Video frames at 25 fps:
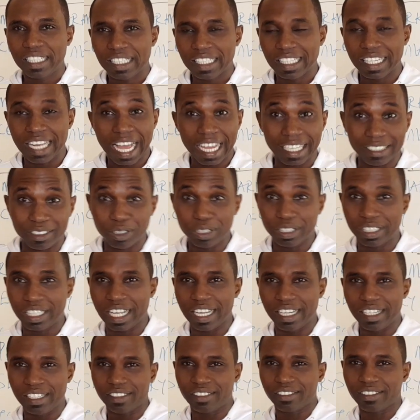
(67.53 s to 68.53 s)
land
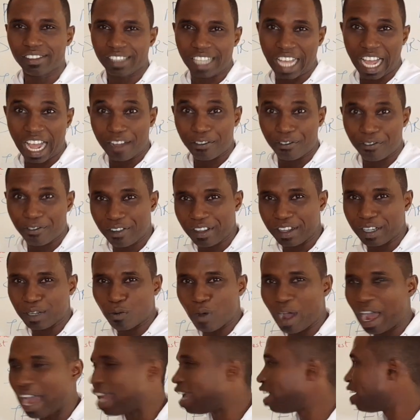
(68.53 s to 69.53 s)
retailing, they are afraid.
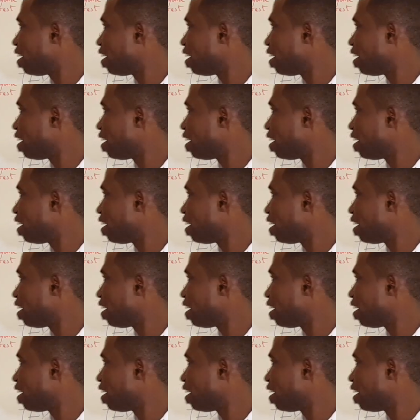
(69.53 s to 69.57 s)
Why?